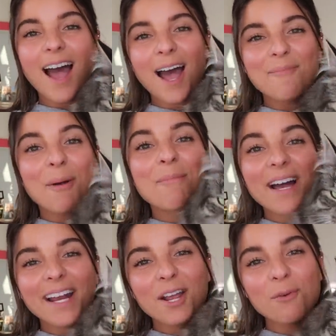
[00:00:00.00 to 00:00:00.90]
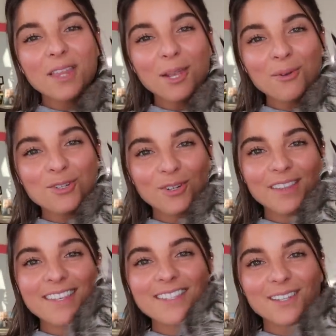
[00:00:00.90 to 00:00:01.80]
Um, but I hope that you
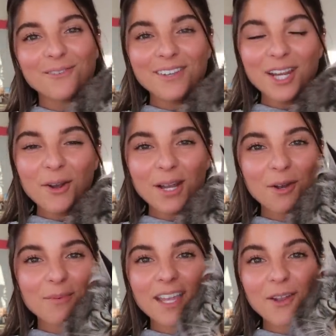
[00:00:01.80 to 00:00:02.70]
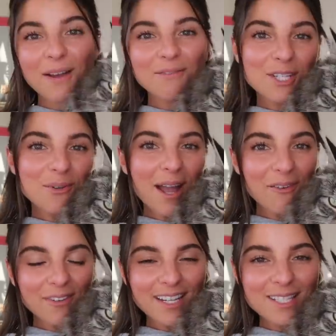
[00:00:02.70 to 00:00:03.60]
enjoyed this little video. I hope that you have new
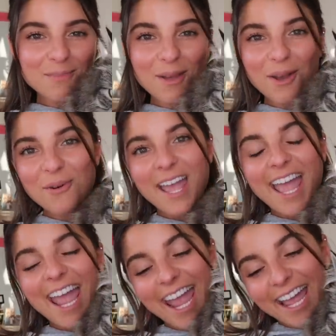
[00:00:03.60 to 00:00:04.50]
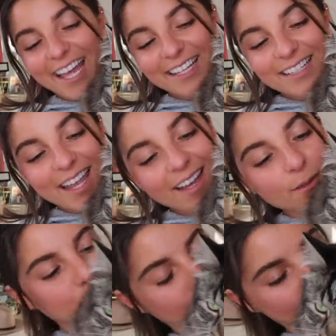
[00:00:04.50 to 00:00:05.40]
outfit inspo. And
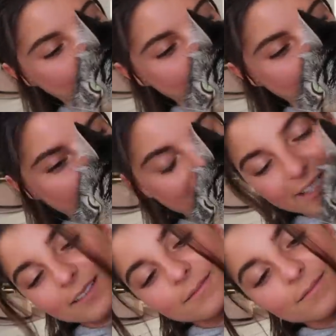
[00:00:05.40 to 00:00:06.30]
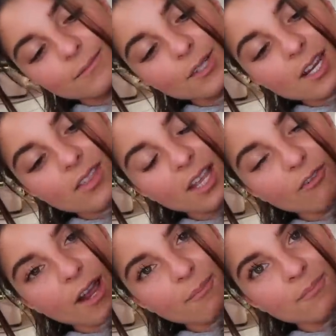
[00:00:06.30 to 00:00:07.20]
yeah, what do you
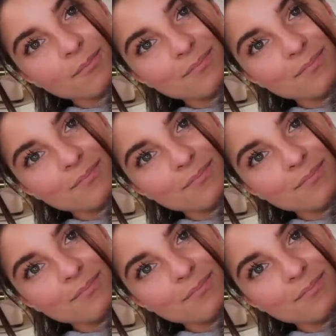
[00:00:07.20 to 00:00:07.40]
think, Rem?